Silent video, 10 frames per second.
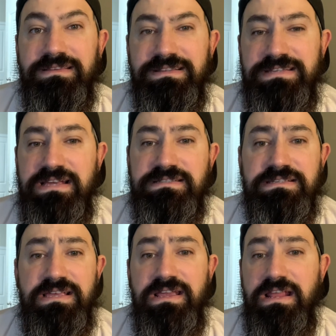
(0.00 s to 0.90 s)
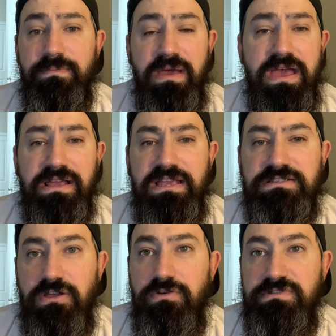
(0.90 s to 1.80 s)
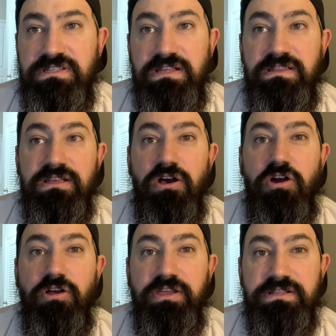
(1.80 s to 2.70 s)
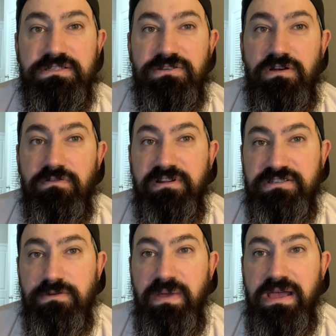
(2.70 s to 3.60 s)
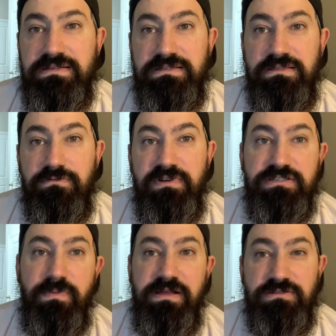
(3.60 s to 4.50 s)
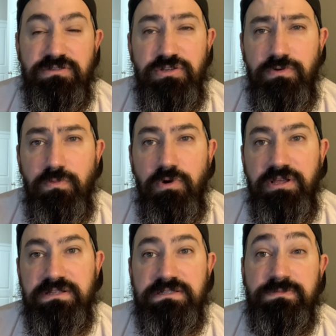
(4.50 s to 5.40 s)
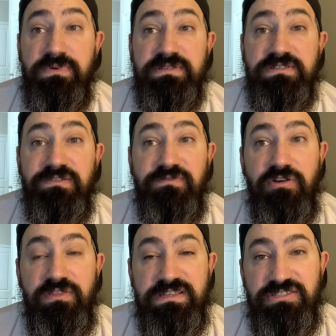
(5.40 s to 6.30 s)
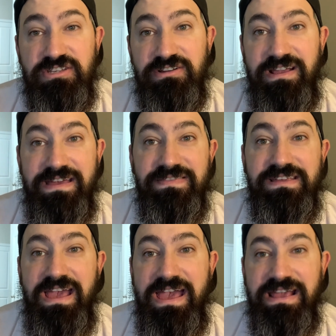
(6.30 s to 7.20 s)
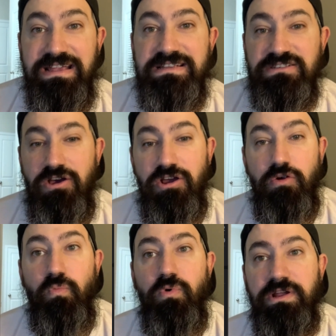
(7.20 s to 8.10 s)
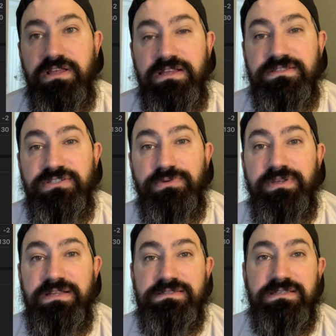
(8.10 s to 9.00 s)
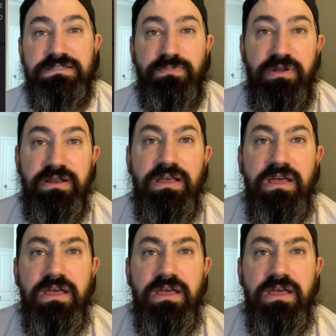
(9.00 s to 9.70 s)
The Texas A&M Aggies hosting the Arkansas Razorbacks. The Razorbacks are 2-1 against the spread so far this year, and the Aggies are 1-2 against the spread.